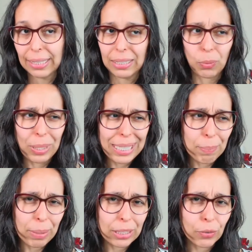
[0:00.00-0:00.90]
It's really a
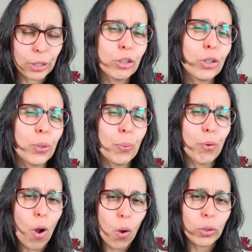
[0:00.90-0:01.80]
place for you to
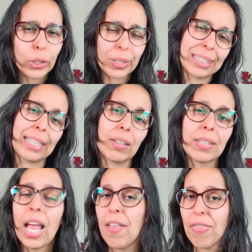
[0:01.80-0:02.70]
grow your skills,
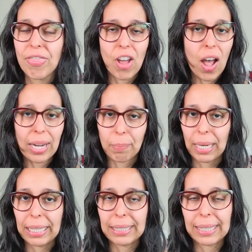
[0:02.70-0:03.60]
not a
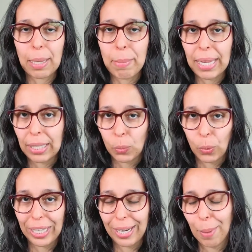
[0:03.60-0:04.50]
place to come in and
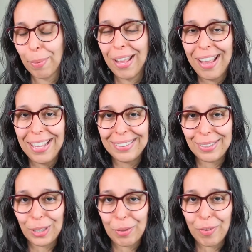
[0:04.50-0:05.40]
wake up
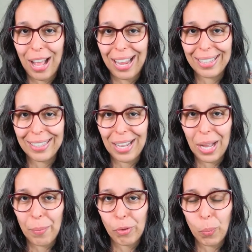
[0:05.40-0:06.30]
certified
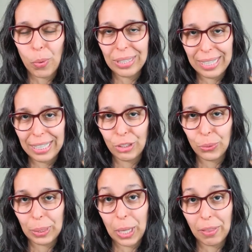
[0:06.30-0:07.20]
um, from one day
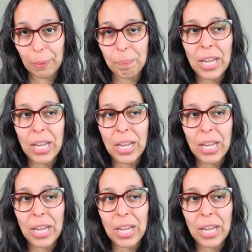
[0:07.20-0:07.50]
to another.